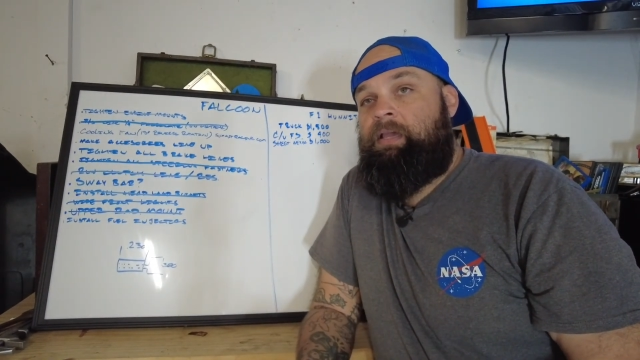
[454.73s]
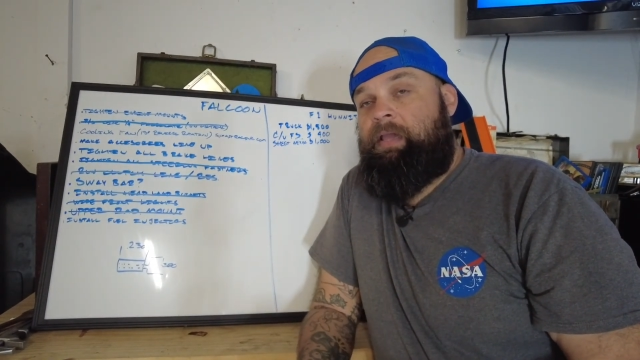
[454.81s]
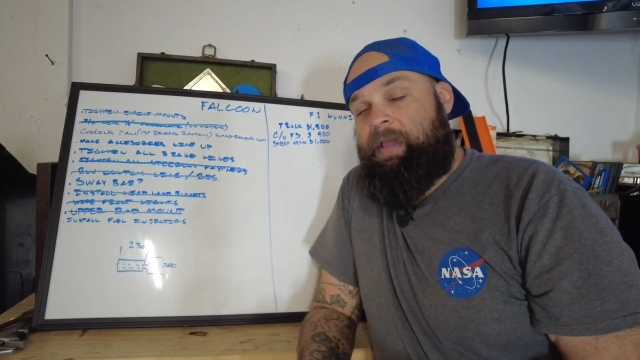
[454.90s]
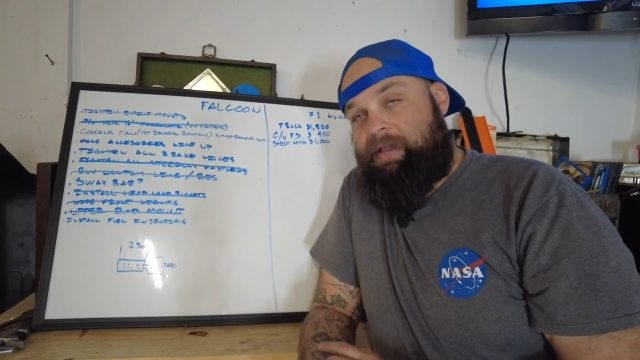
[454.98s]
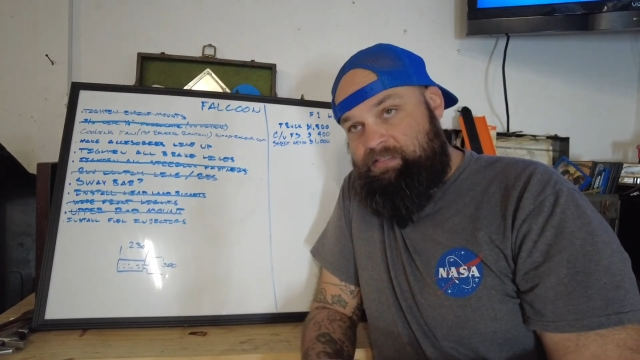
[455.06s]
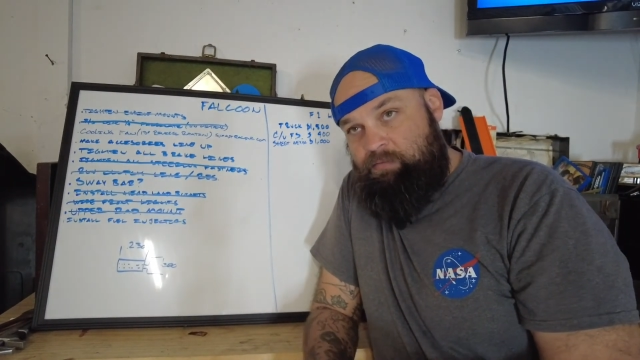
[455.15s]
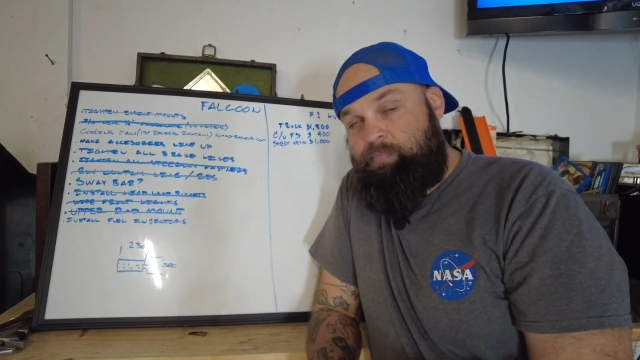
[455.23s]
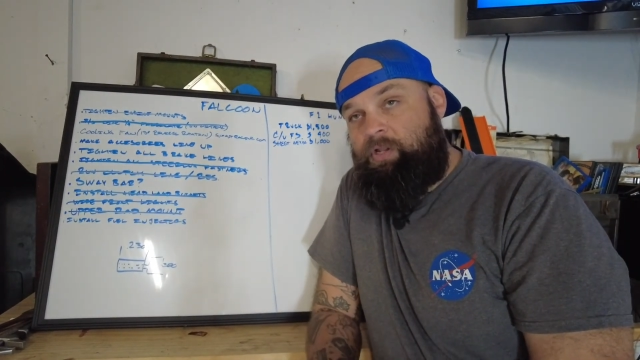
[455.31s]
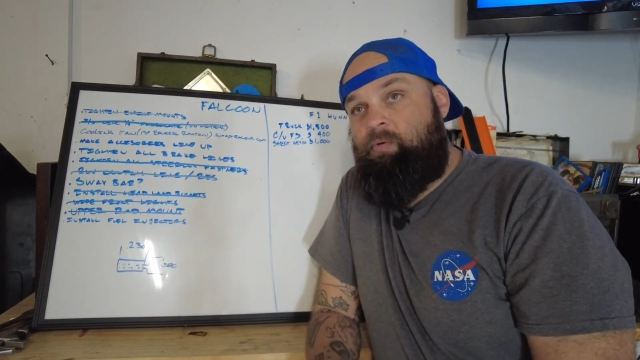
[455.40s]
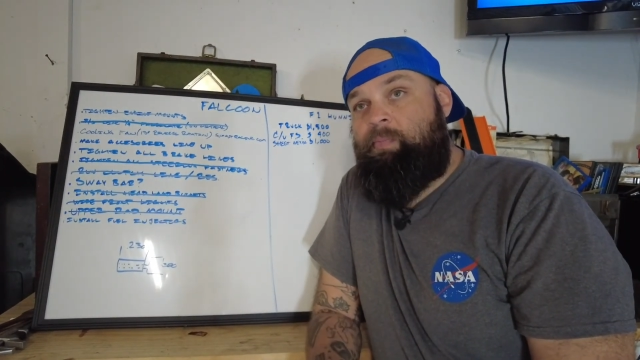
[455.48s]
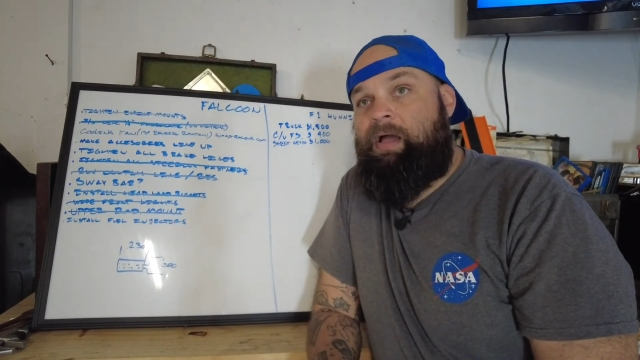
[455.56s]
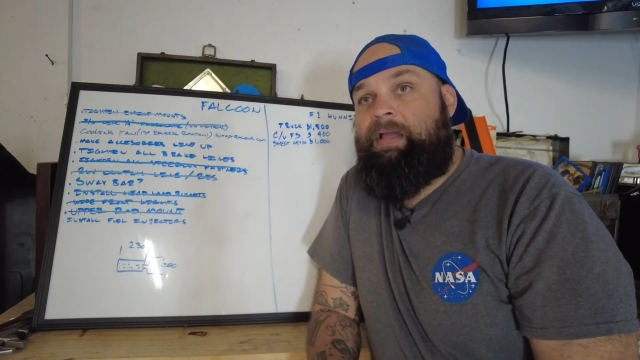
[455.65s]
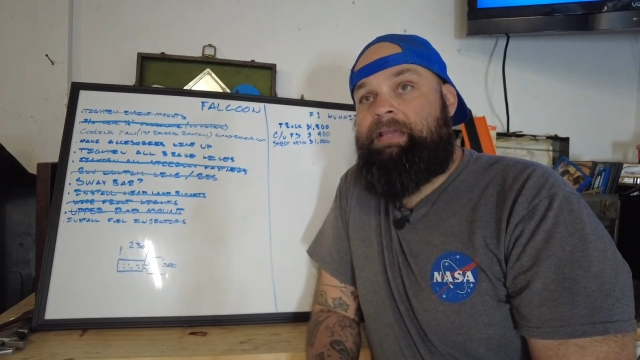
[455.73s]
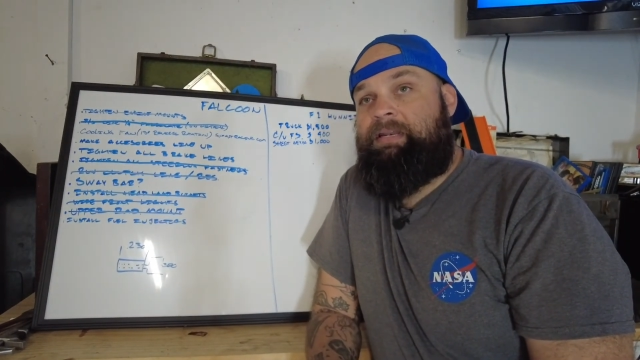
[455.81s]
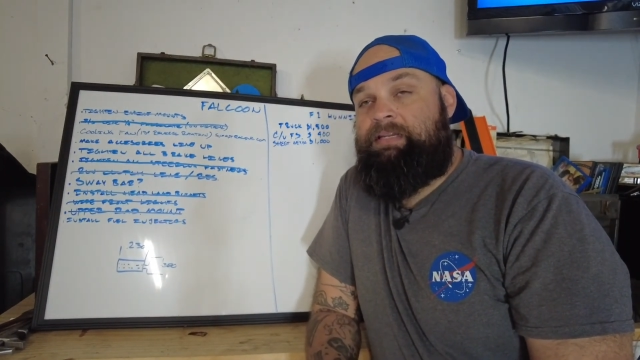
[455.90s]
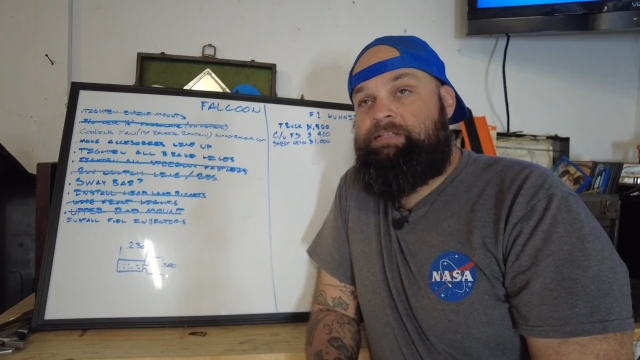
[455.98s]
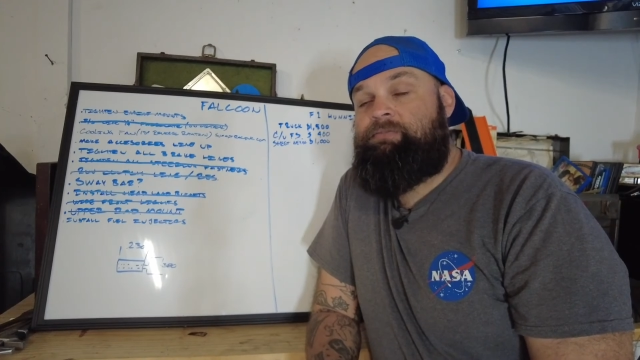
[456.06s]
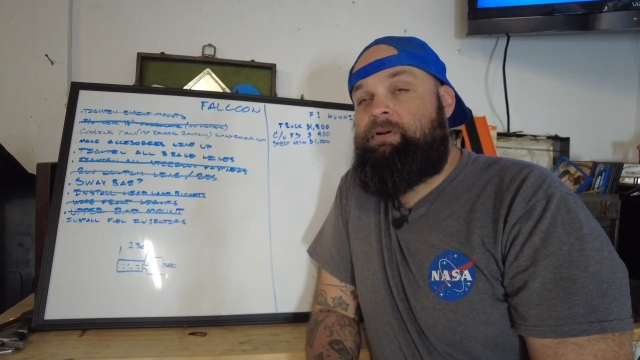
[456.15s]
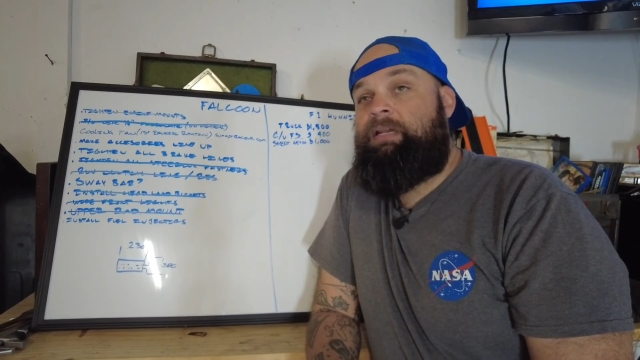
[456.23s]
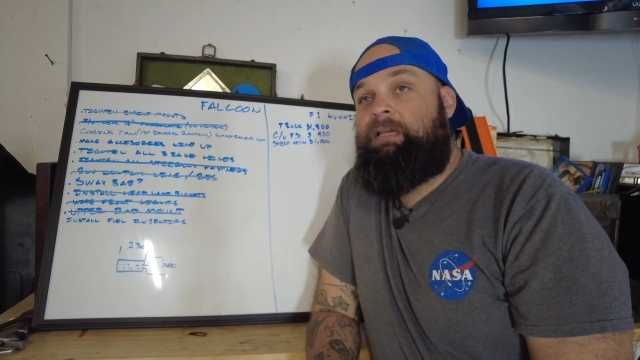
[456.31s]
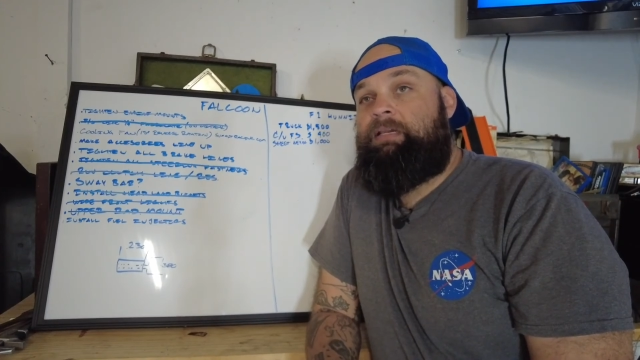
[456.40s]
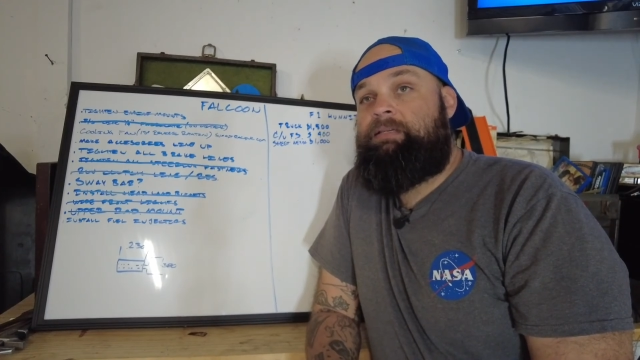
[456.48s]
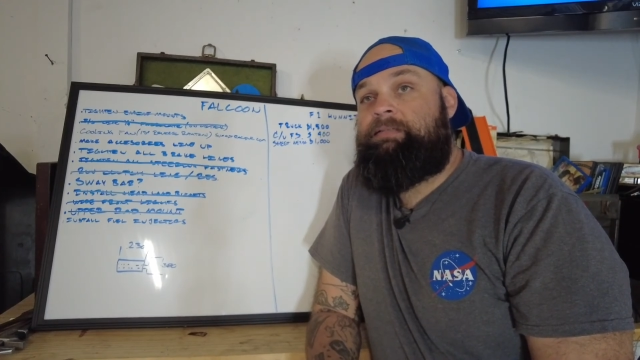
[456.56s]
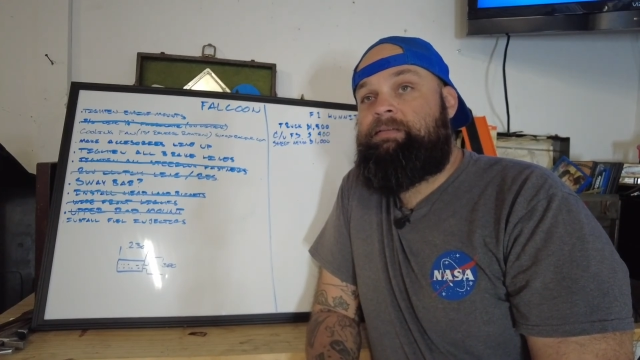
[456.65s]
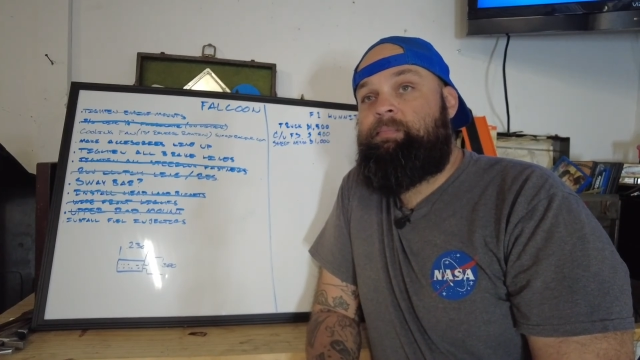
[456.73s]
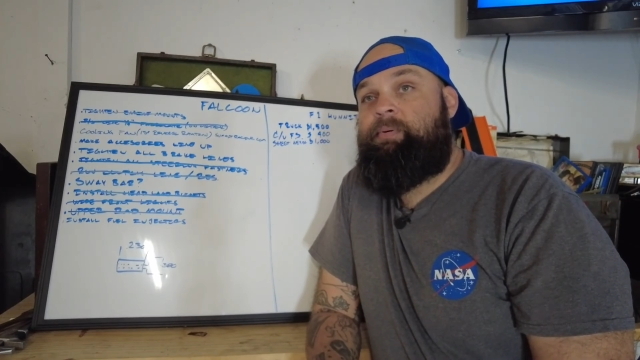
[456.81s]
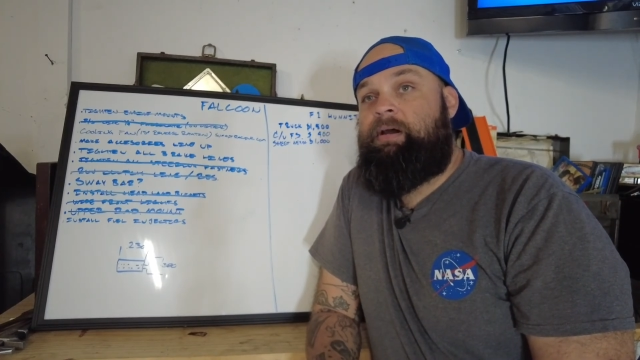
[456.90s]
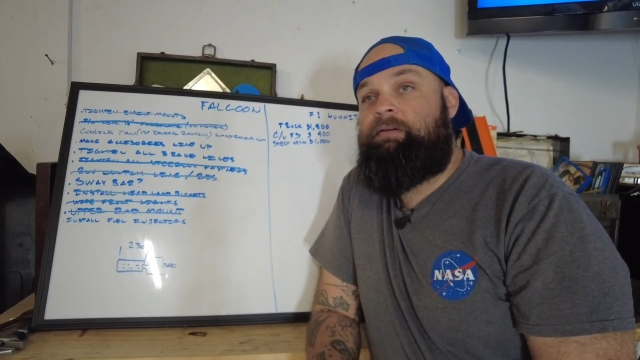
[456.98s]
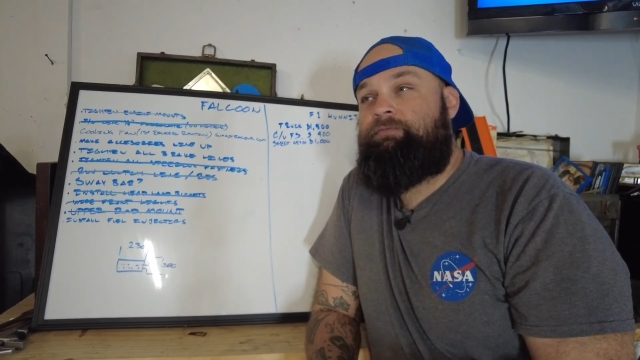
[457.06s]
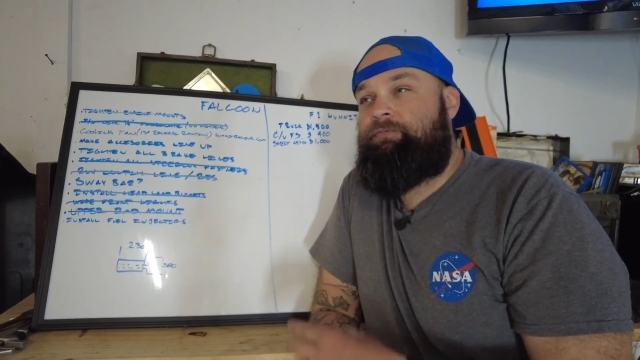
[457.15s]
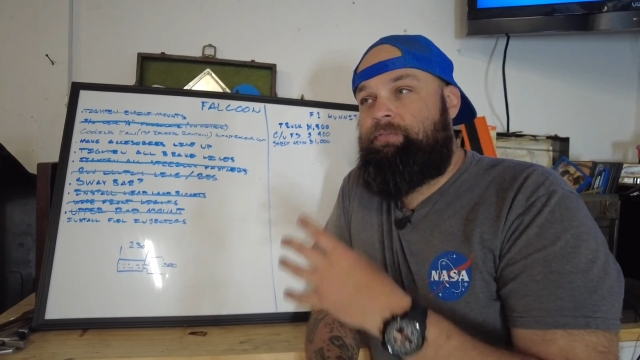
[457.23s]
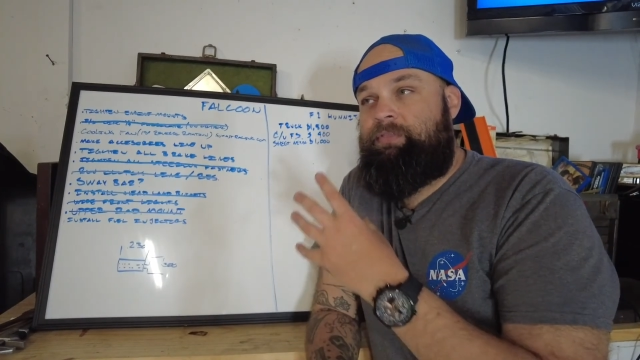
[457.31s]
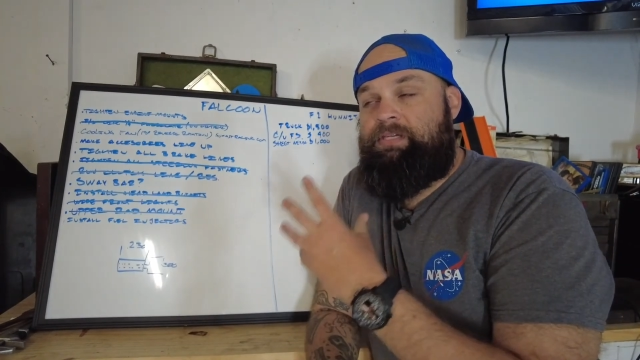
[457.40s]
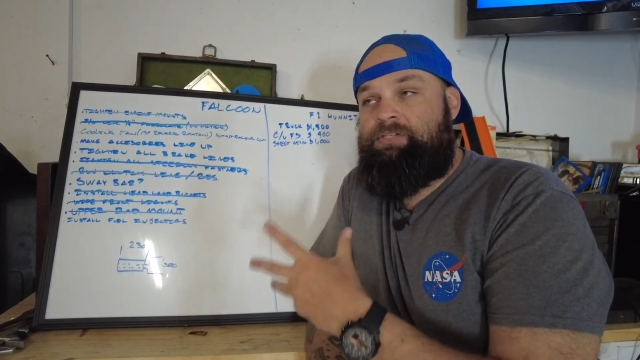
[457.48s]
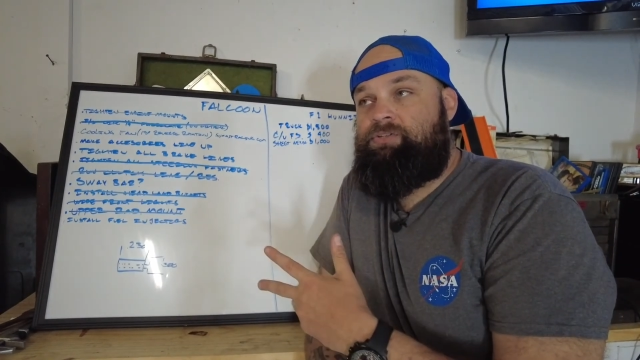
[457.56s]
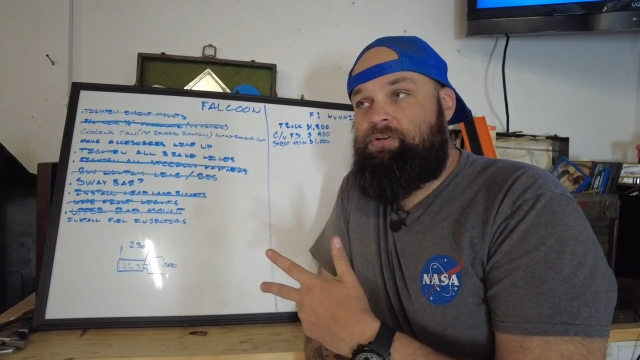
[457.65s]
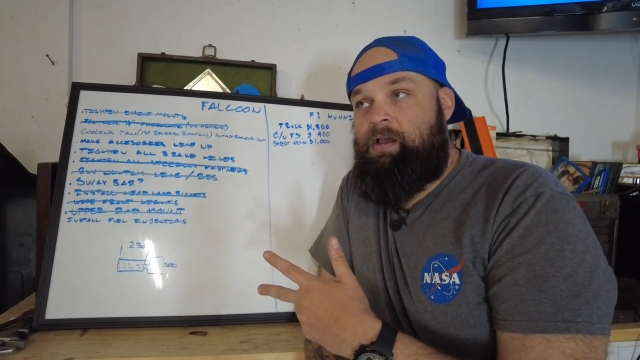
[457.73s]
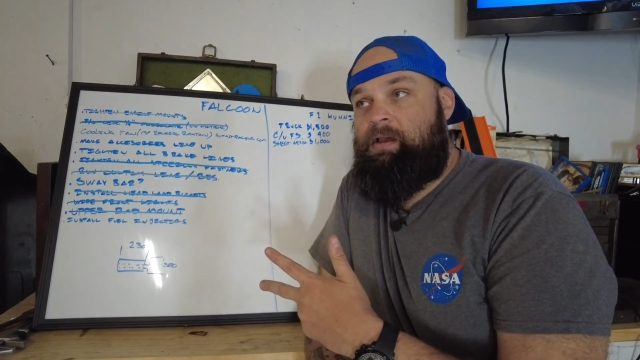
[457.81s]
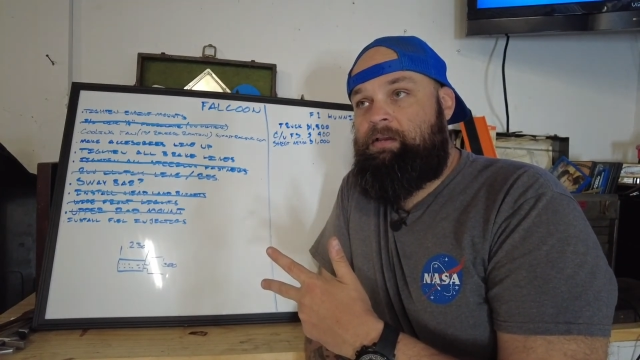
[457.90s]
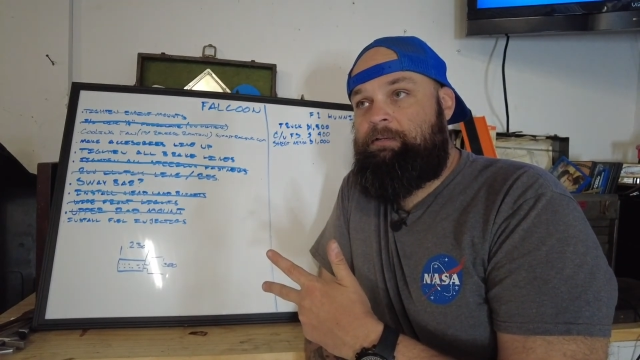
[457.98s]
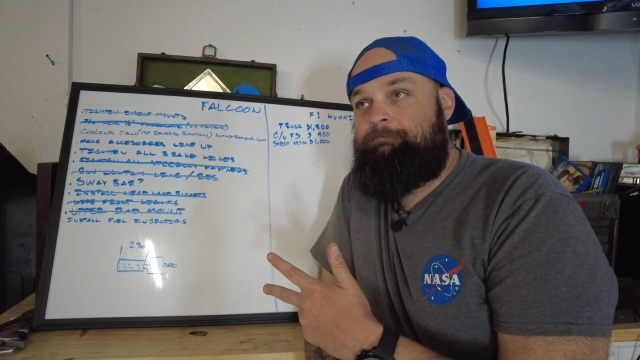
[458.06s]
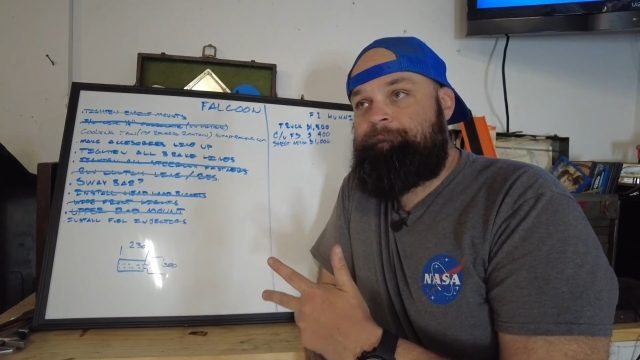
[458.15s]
It has some blow by, it needs rings, but for this truck,